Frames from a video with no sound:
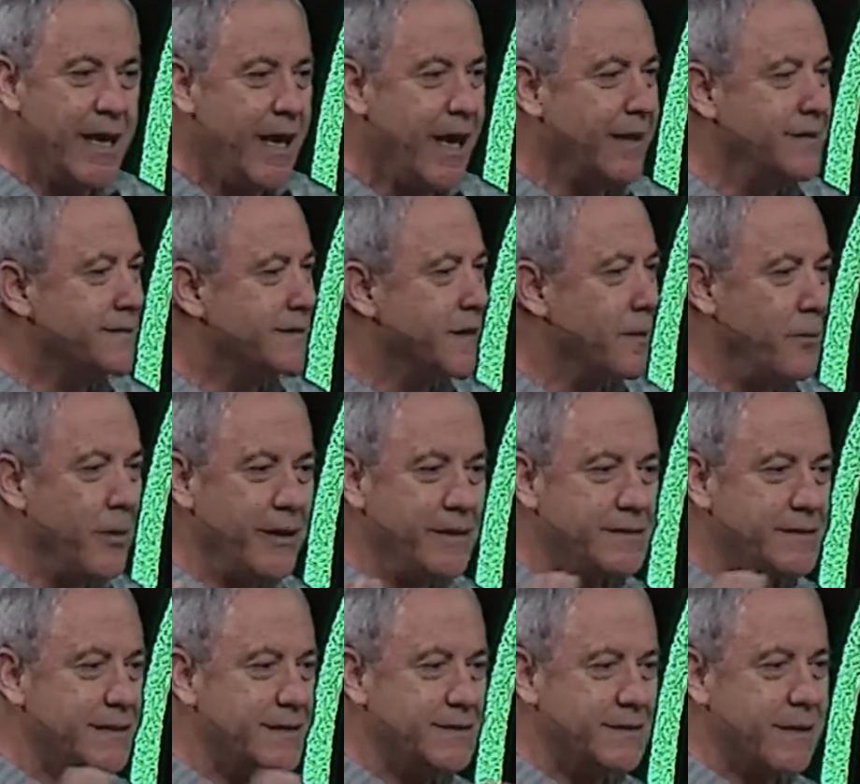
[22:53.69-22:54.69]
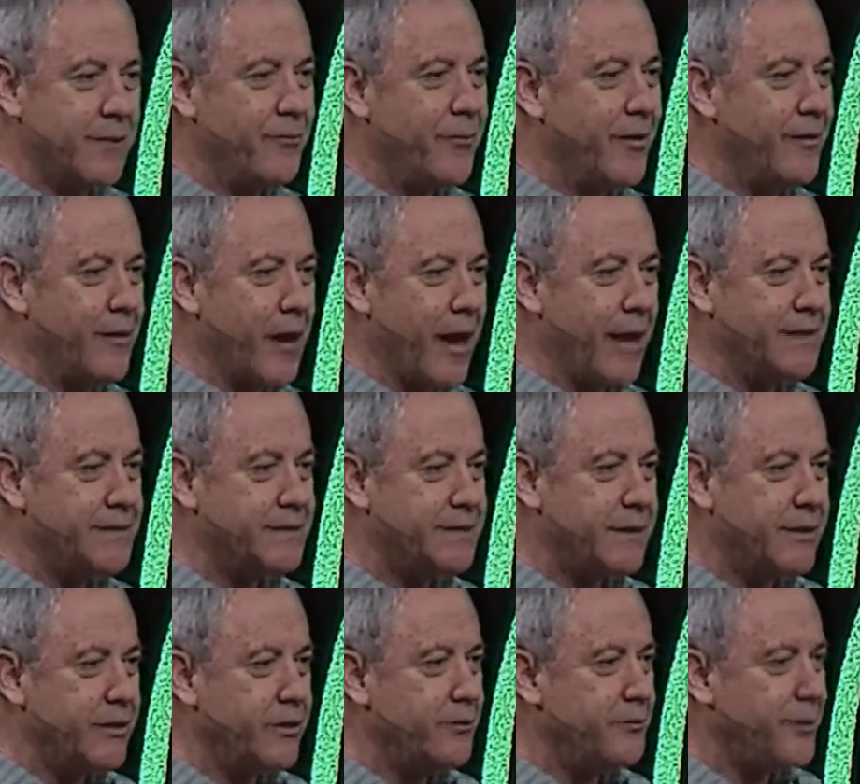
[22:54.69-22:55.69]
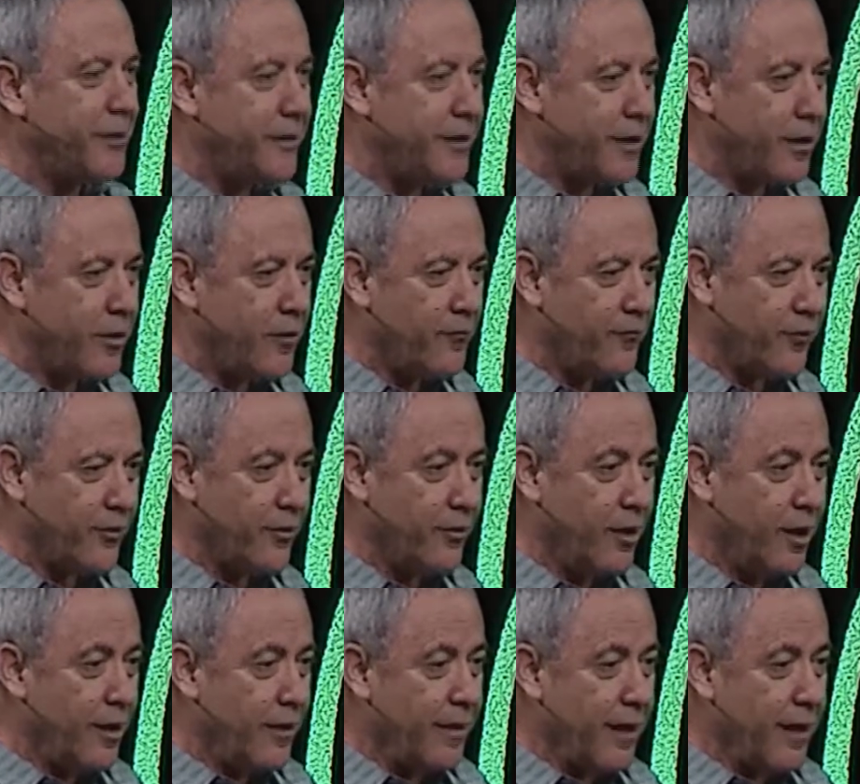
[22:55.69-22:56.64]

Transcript: and somebody says something nice to you, be careful.